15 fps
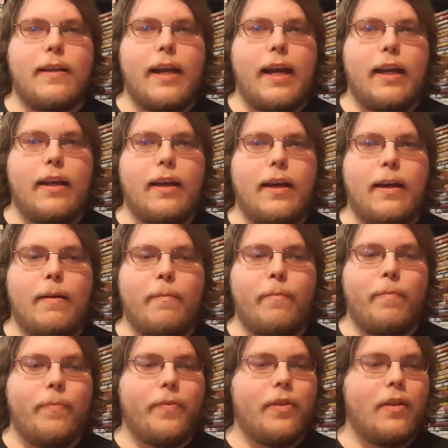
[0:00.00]
Like,
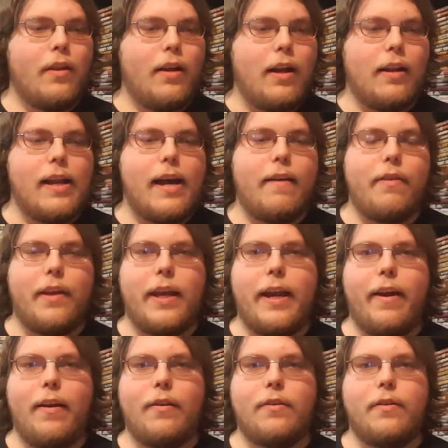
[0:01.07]
a lot of the
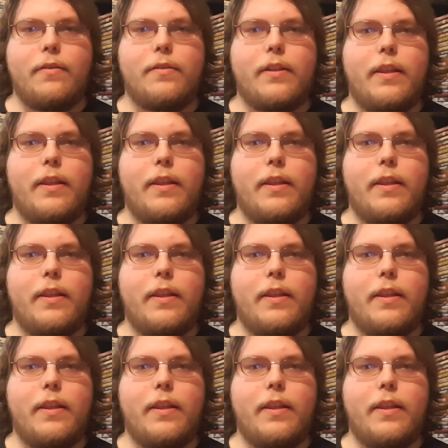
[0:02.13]
characters